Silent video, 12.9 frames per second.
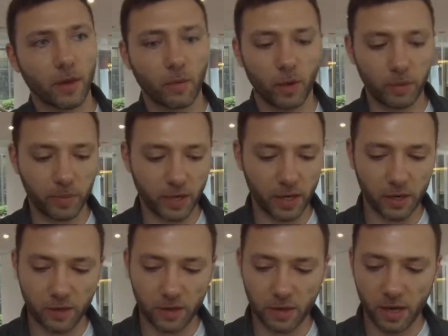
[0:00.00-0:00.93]
Well,
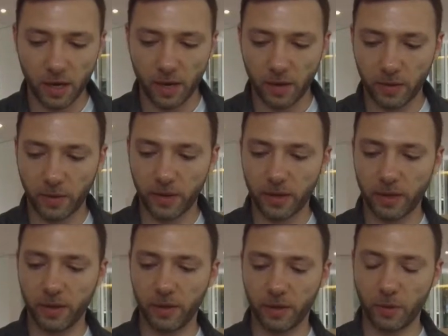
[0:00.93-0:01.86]
because
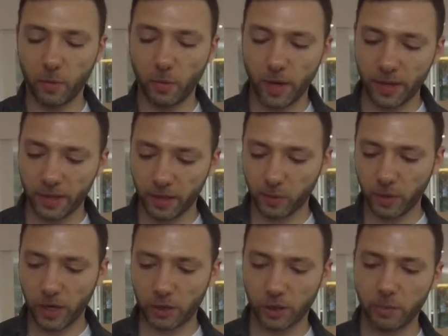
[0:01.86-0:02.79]
the way that
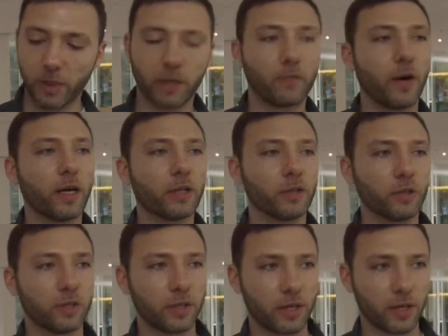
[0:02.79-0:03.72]
we actually
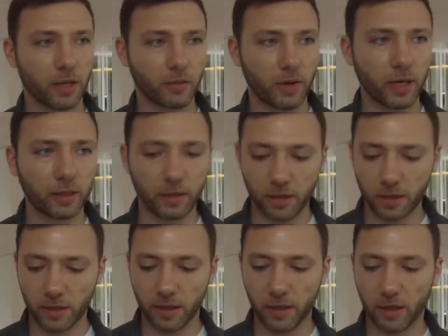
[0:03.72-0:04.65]
manufacture these things, right? This
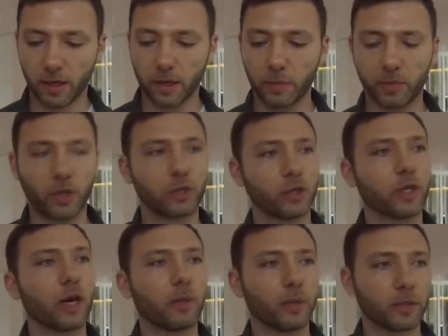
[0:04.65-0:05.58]
is a
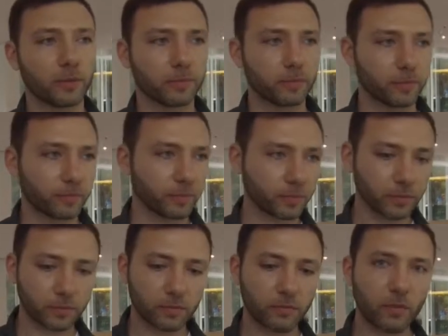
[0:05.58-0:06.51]
compression garment.
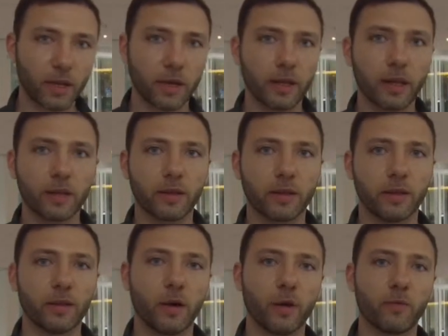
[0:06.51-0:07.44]
And that,
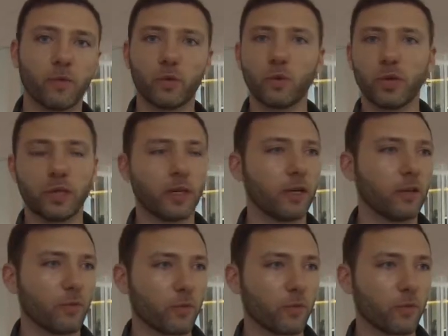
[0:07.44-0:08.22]
you know, if you do any kind